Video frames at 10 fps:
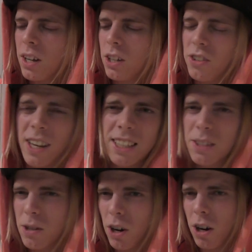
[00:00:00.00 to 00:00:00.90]
Just get
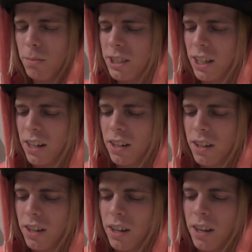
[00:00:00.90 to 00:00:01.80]
some carbs in.
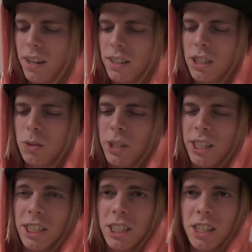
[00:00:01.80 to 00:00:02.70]
This
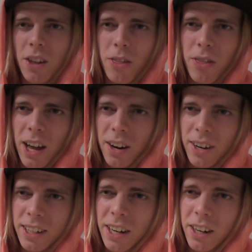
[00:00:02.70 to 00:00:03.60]
Swedish thing
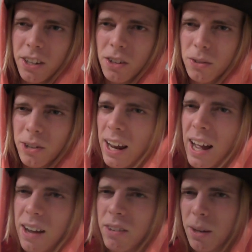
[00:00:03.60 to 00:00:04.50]
right there, you don't really
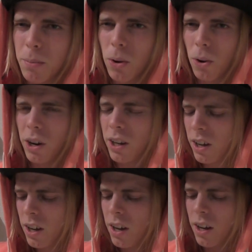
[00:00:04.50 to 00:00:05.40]
have it abroad.
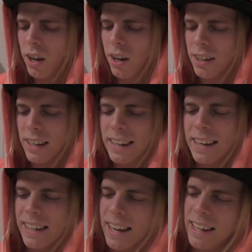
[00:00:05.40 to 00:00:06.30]
Like
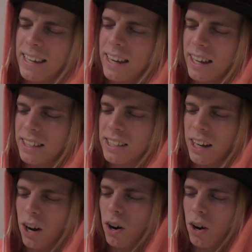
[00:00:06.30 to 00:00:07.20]
knäcke, it's
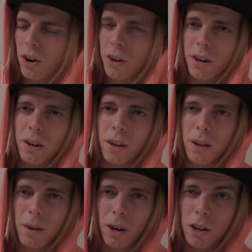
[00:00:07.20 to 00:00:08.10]
like hard
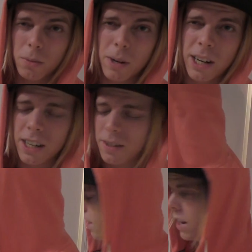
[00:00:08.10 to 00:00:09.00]
bread.
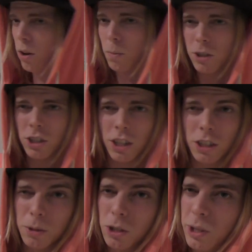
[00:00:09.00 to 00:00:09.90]
And then obviously
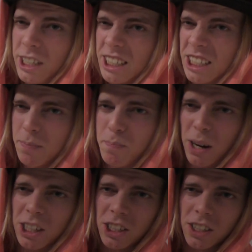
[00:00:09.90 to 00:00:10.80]
some Swedish
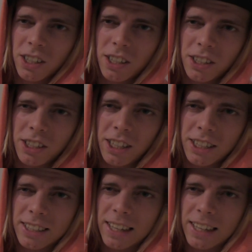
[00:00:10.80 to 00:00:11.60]
butter. You see, it's